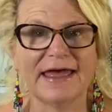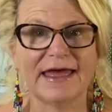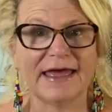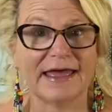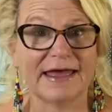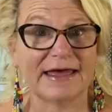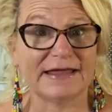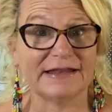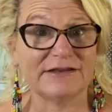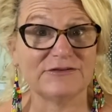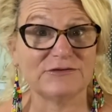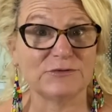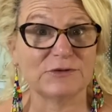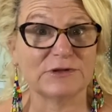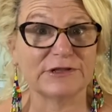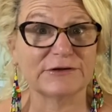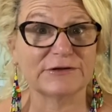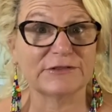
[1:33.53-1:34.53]
and you
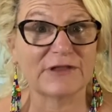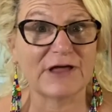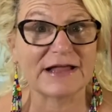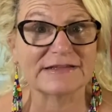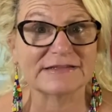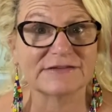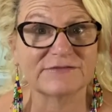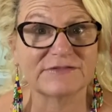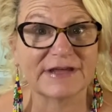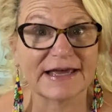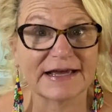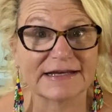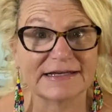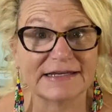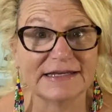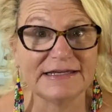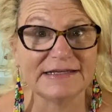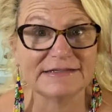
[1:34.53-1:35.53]
will learn lots of
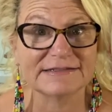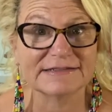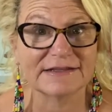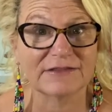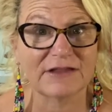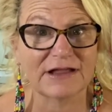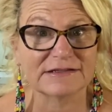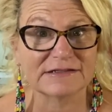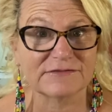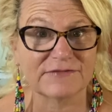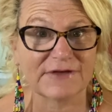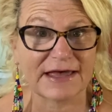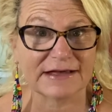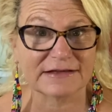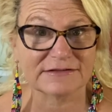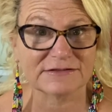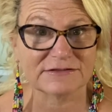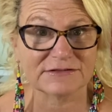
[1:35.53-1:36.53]
techniques and lots of
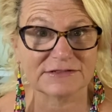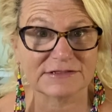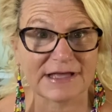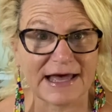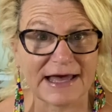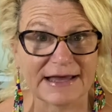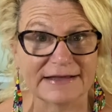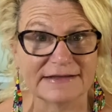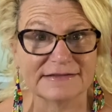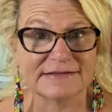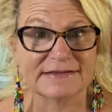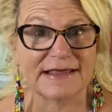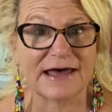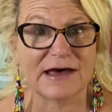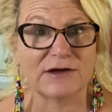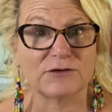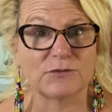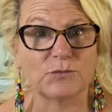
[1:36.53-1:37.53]
exercise
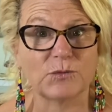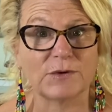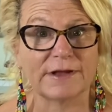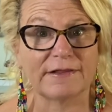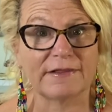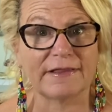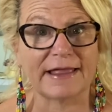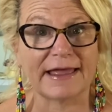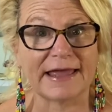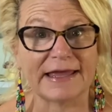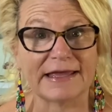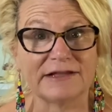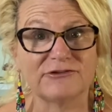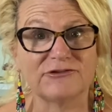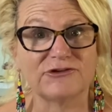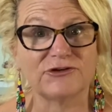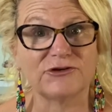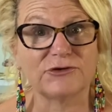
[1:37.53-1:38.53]
that will
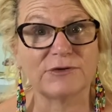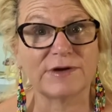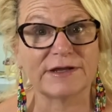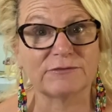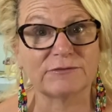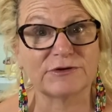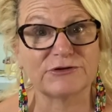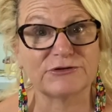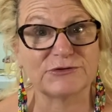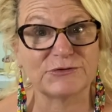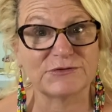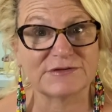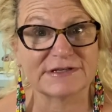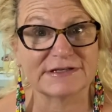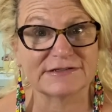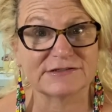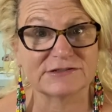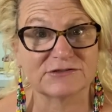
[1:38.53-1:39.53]
aid you in
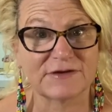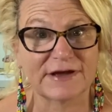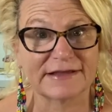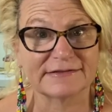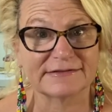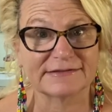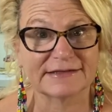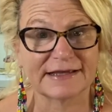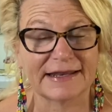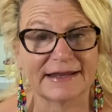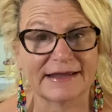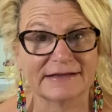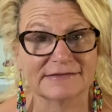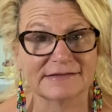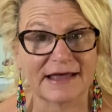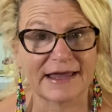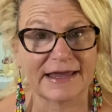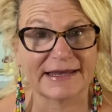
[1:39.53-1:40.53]
reducing stress and
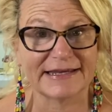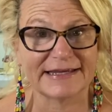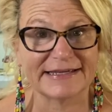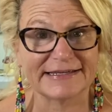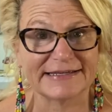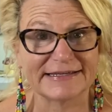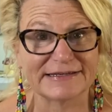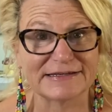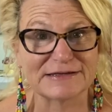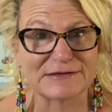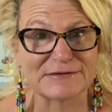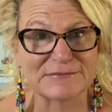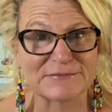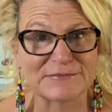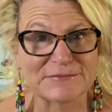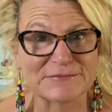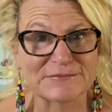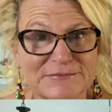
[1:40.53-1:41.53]
anxiety.
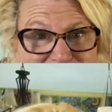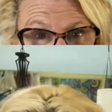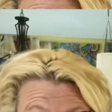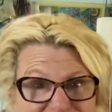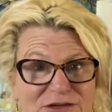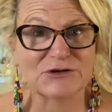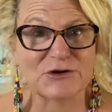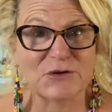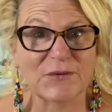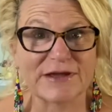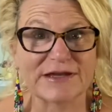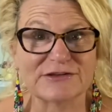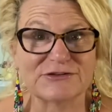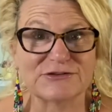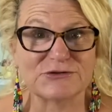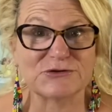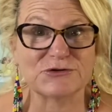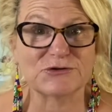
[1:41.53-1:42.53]
You're going
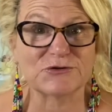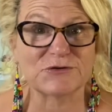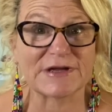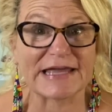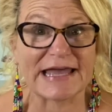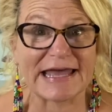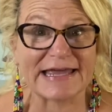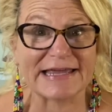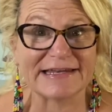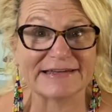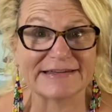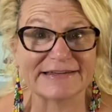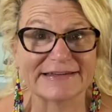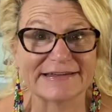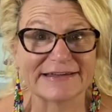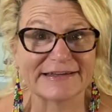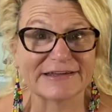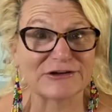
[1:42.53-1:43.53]
to create
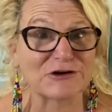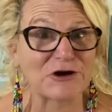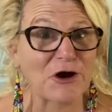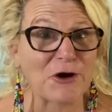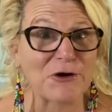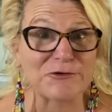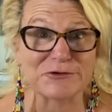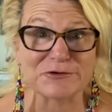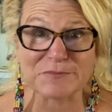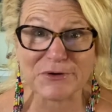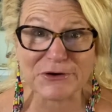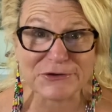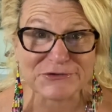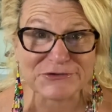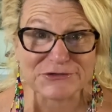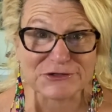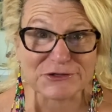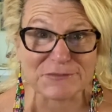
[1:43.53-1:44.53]
your own
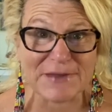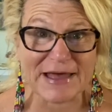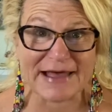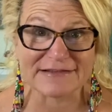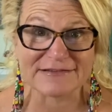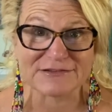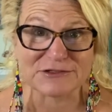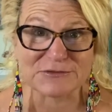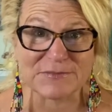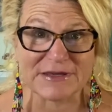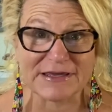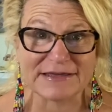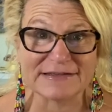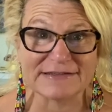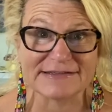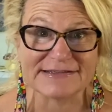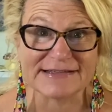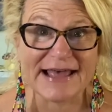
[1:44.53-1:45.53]
personal
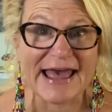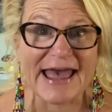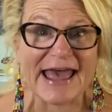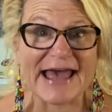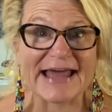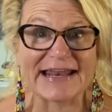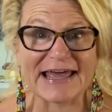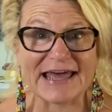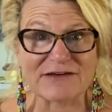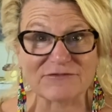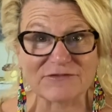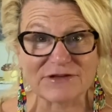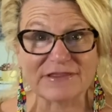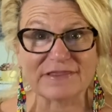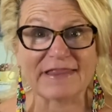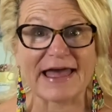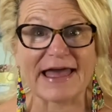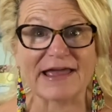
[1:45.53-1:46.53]
masterpiece, and every
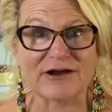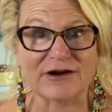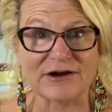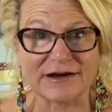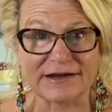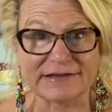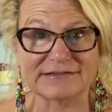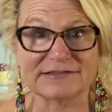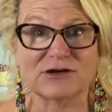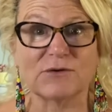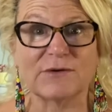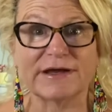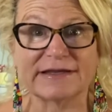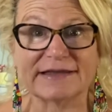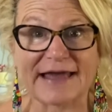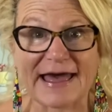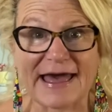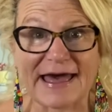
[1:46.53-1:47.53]
layer is
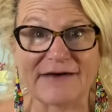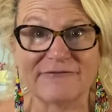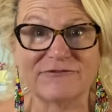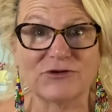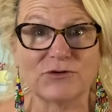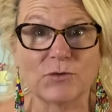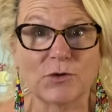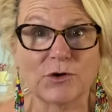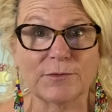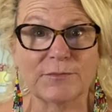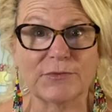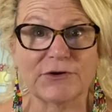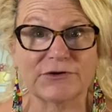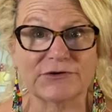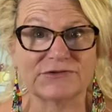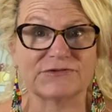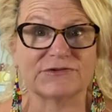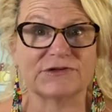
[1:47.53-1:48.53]
going to have your
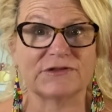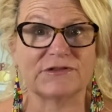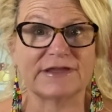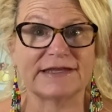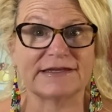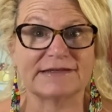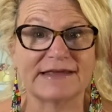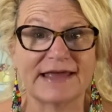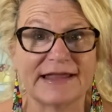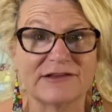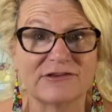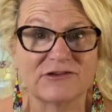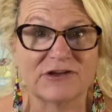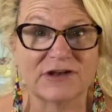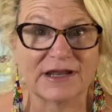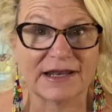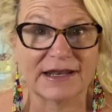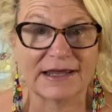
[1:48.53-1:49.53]
personal
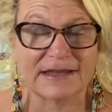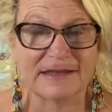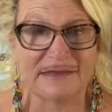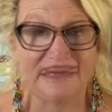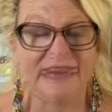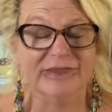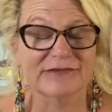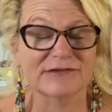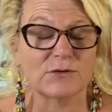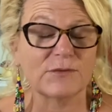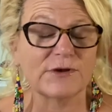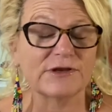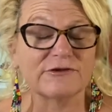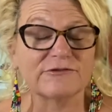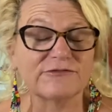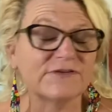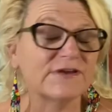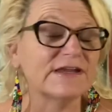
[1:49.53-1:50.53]
intention in it. So when
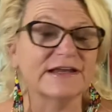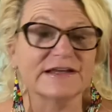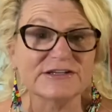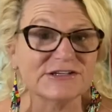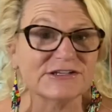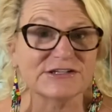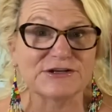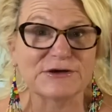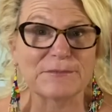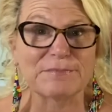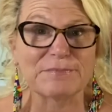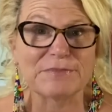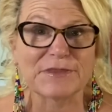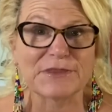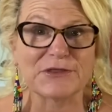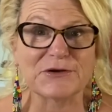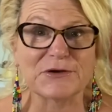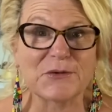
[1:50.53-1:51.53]
you're finished,
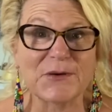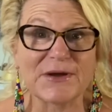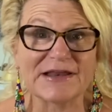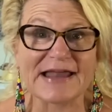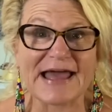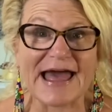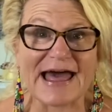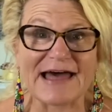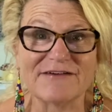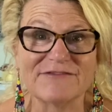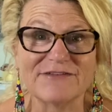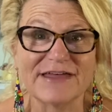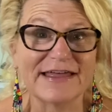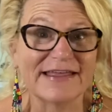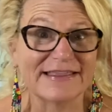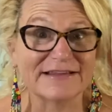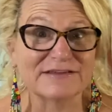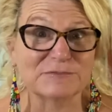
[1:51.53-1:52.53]
you're going to have
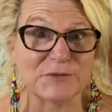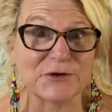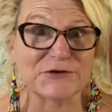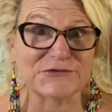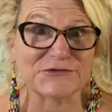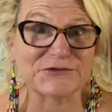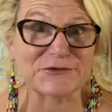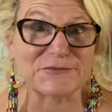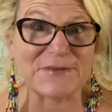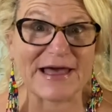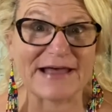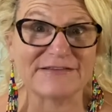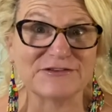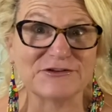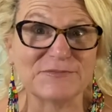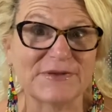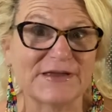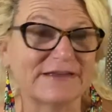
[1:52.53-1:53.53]
this personal
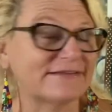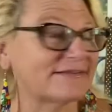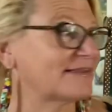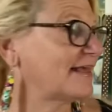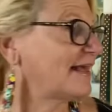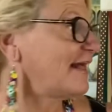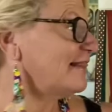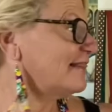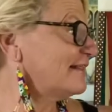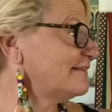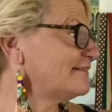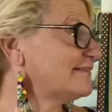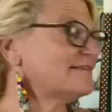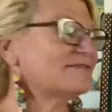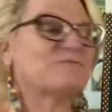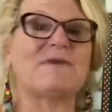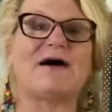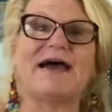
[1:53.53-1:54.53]
masterpiece. This
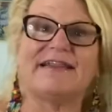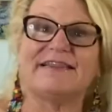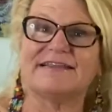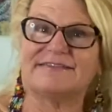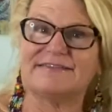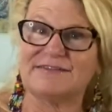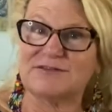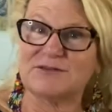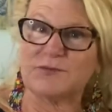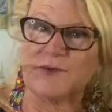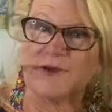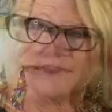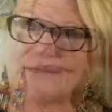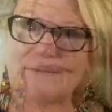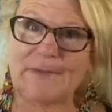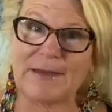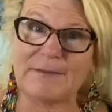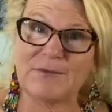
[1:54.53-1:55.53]
is mine. This is the one
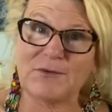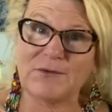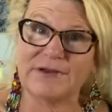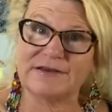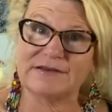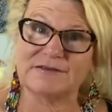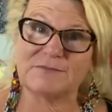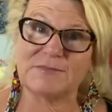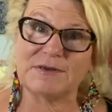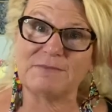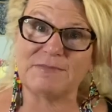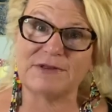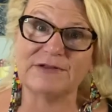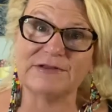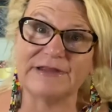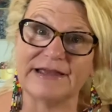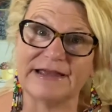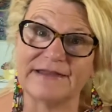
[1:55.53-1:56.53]
that I'm going to be
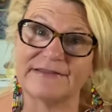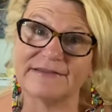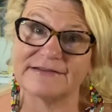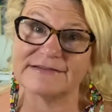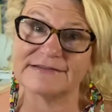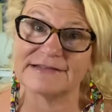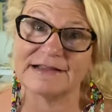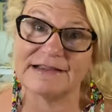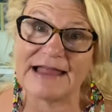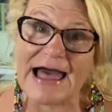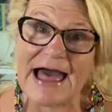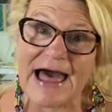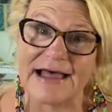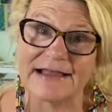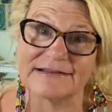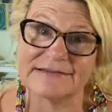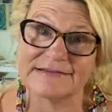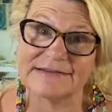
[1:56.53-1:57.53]
building in this
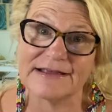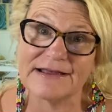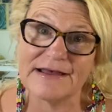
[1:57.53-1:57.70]
class.